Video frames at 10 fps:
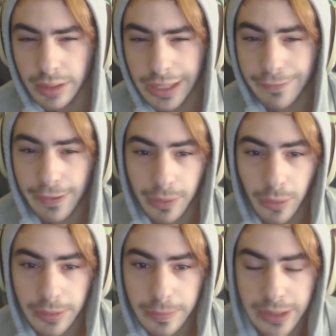if I'm
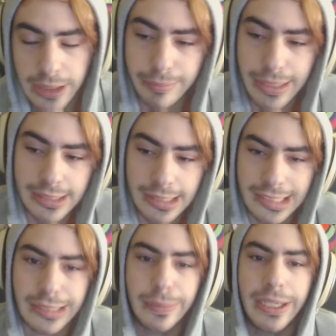going to be the best at
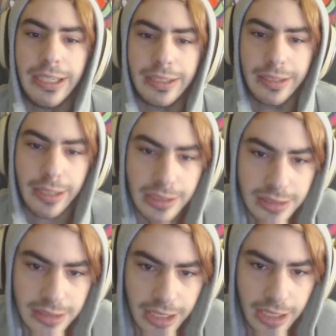explaining
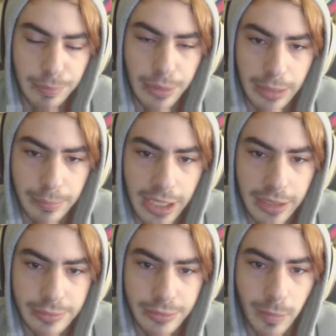things that I bring
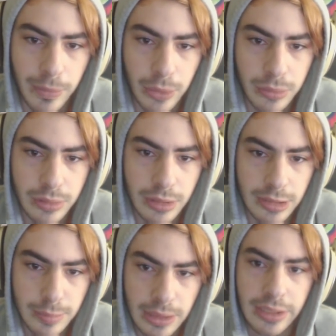back from those
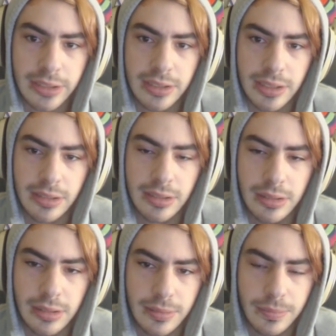experiences,